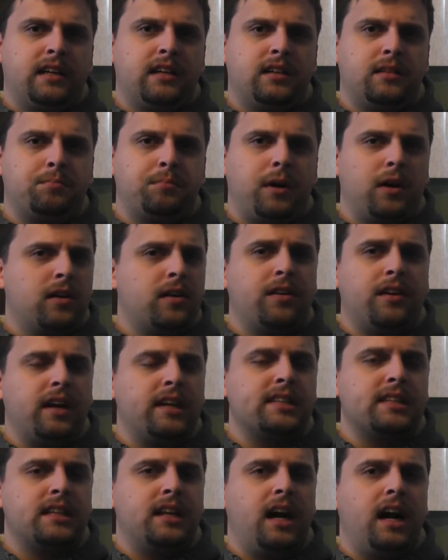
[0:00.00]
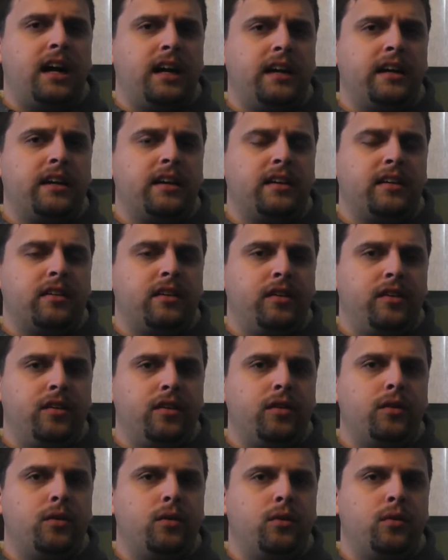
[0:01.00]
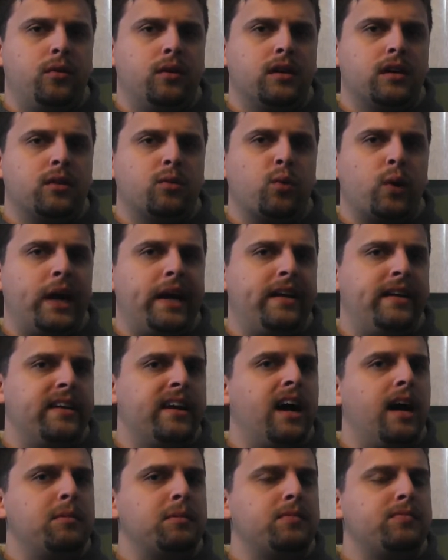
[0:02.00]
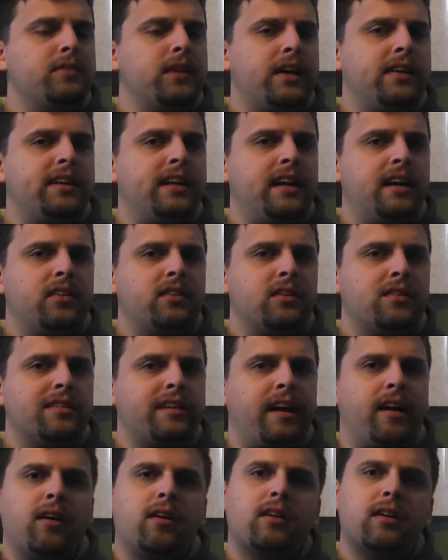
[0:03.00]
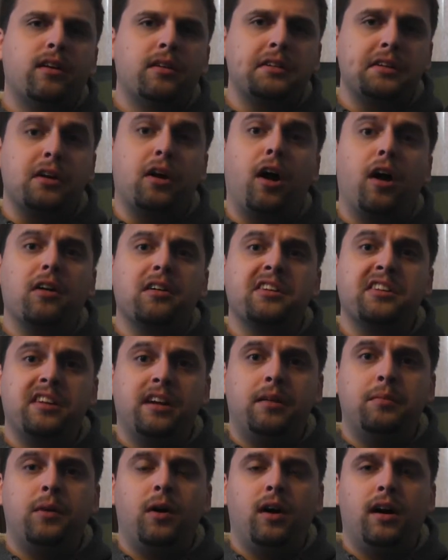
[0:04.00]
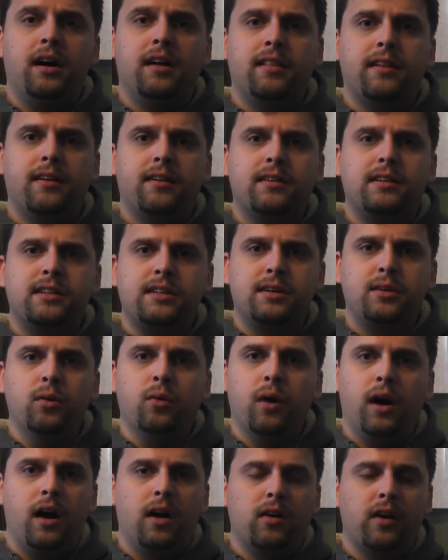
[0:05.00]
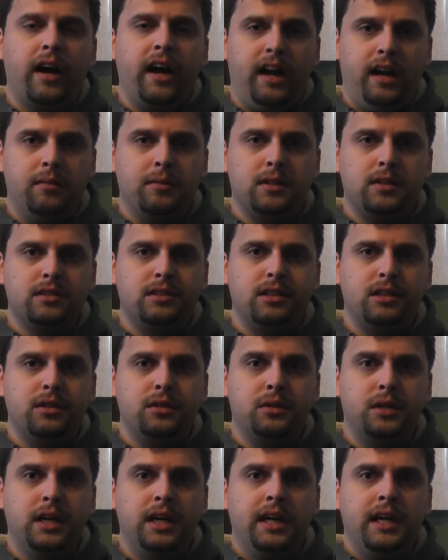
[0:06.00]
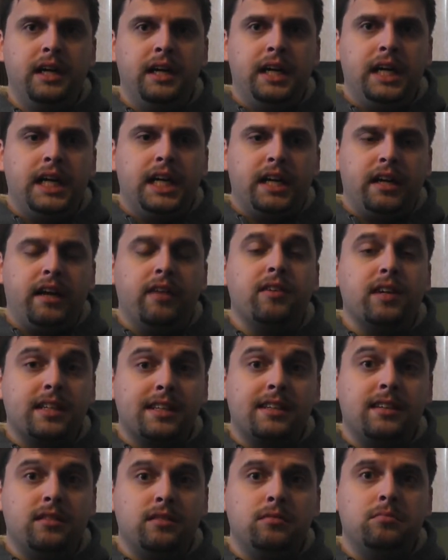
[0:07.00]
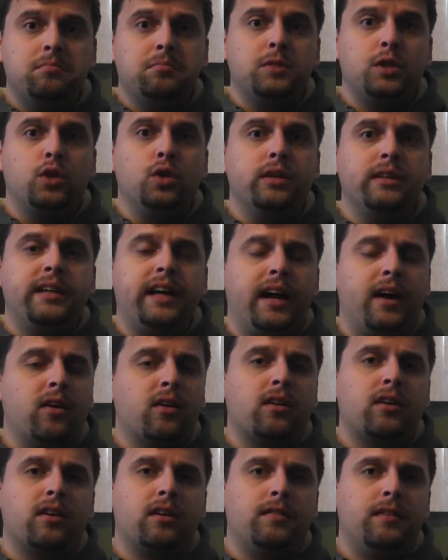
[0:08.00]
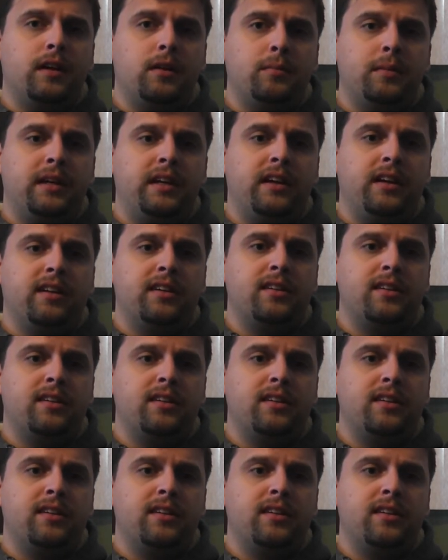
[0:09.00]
Barker does not do a great job of fleshing out those characters. There are some authors who are able to give us good character development in a